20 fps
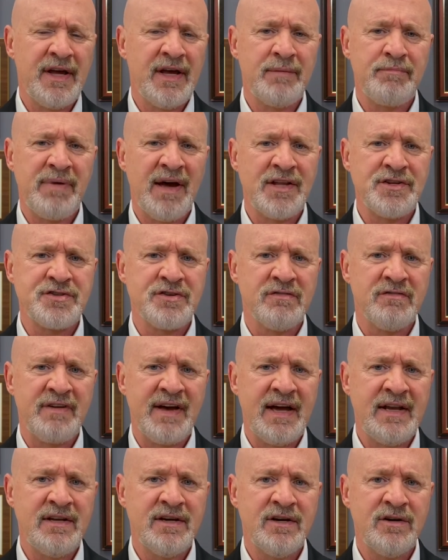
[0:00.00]
in
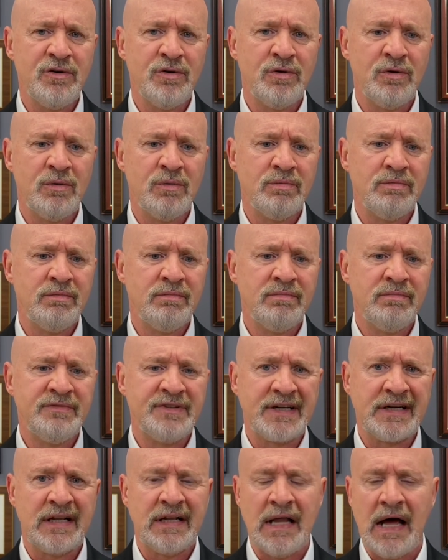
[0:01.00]
Pennsylvania who
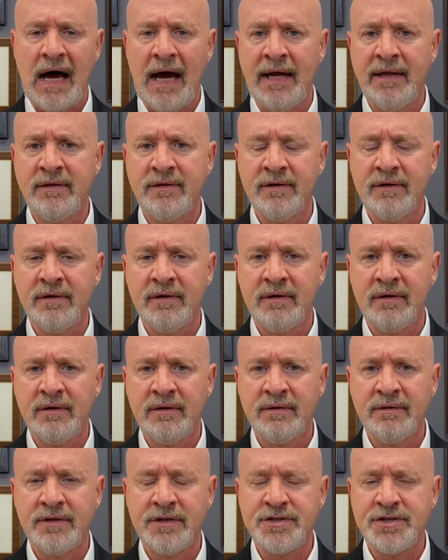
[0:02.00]
declined
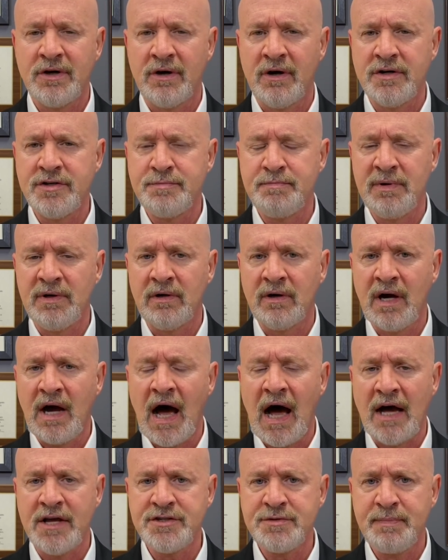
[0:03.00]
to charge Bill
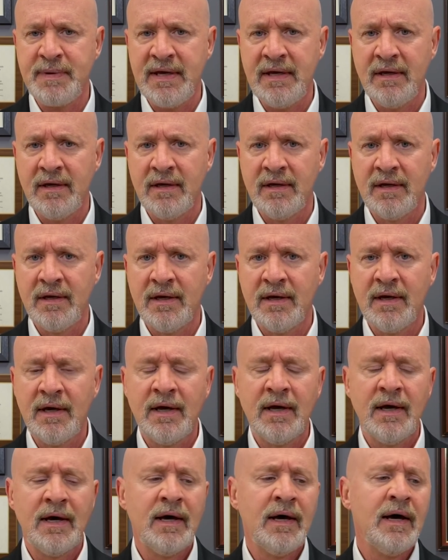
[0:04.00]
Cosby.
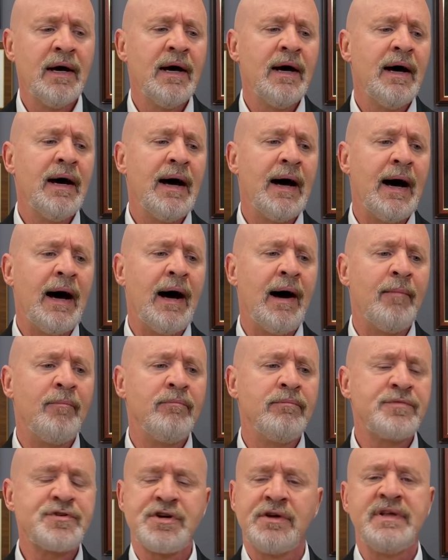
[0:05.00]

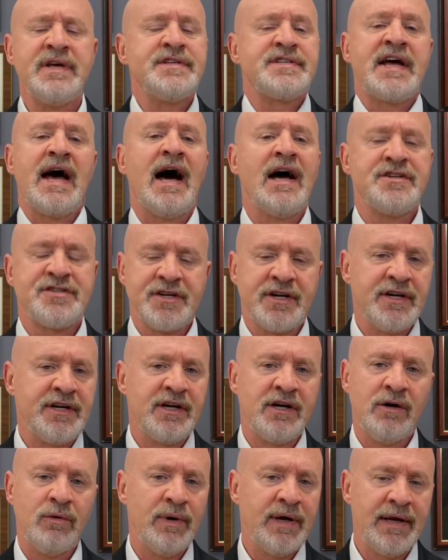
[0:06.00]
So these guys are going to
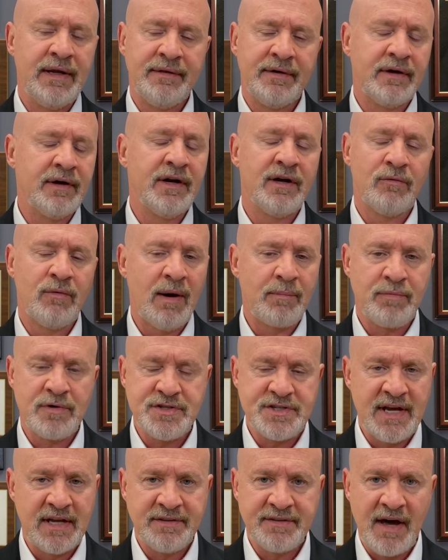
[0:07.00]
go in and they're going to
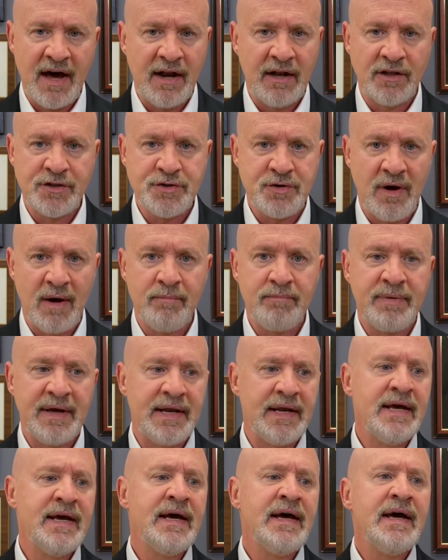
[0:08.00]
represent Donald Trump.
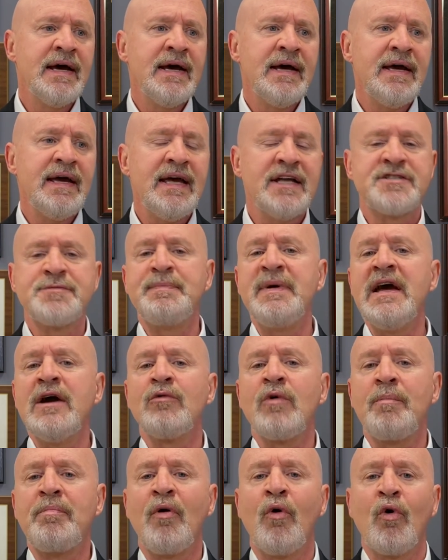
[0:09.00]
And it's being
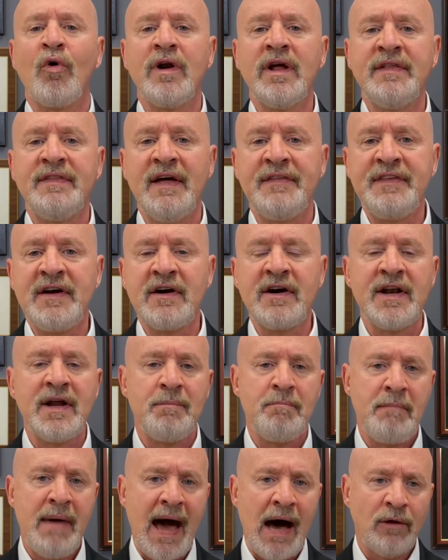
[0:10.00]
reported that they're going to
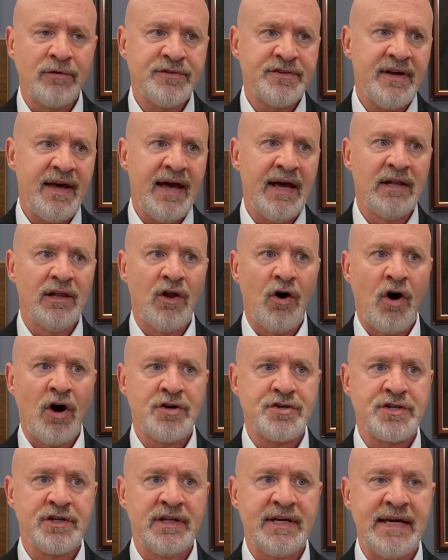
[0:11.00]
mount a
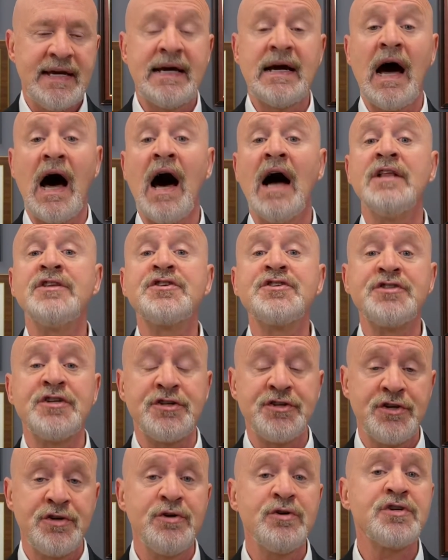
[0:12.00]
largely
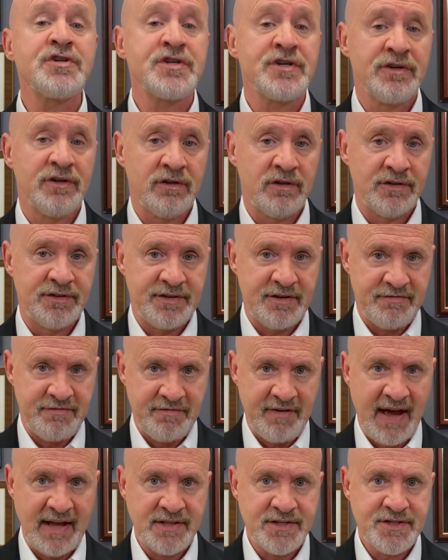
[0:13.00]
constitutional
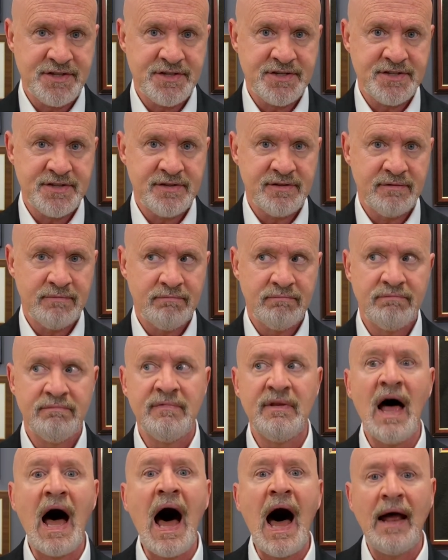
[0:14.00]
defense,
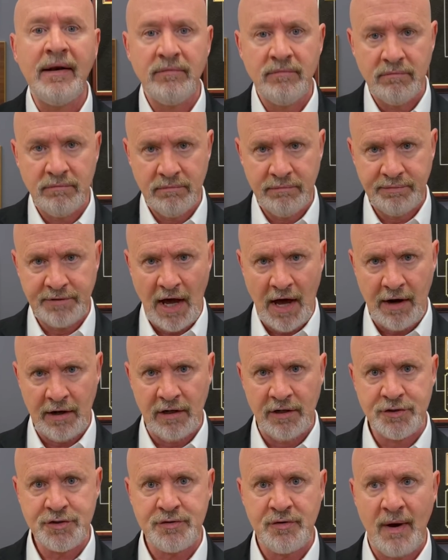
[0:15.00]
not
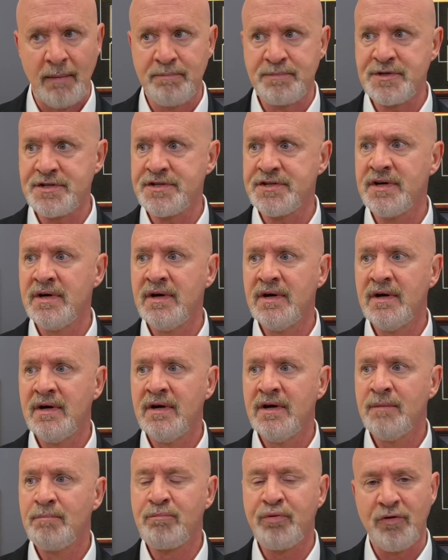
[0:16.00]
Donald Trump's
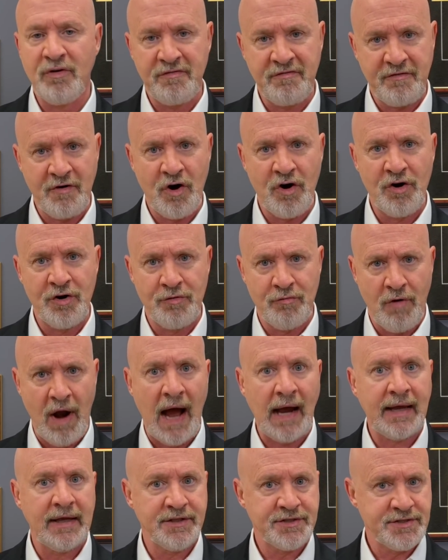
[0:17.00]
preferred
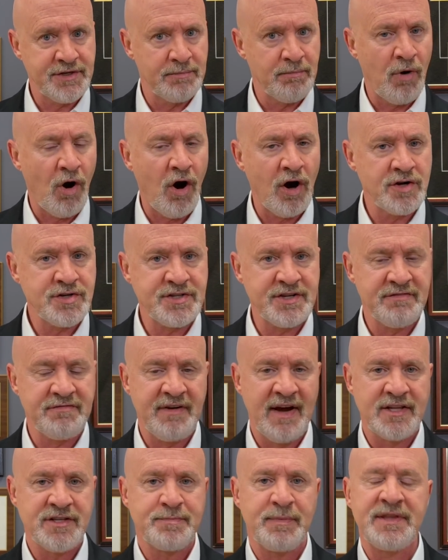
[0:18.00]
rocket to Mars
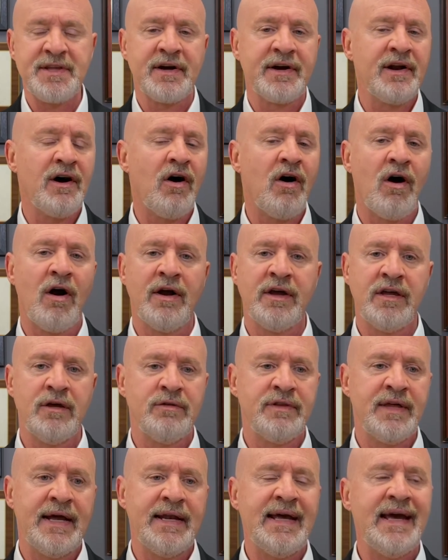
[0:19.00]
defense, but they're going to argue
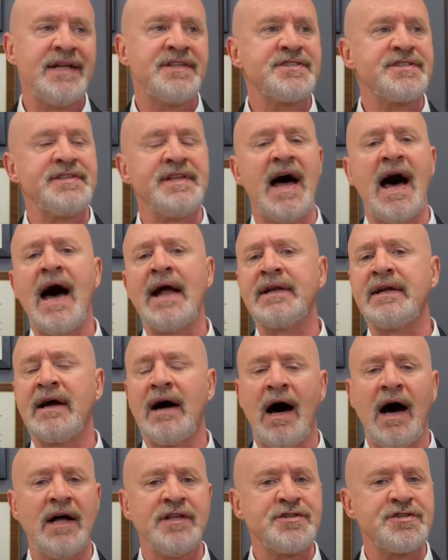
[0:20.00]
that it's not
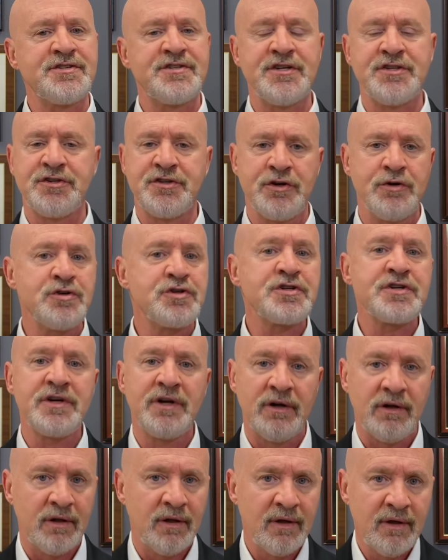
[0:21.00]

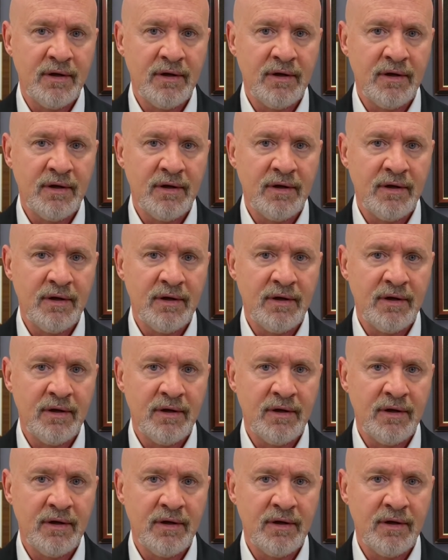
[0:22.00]
constitutional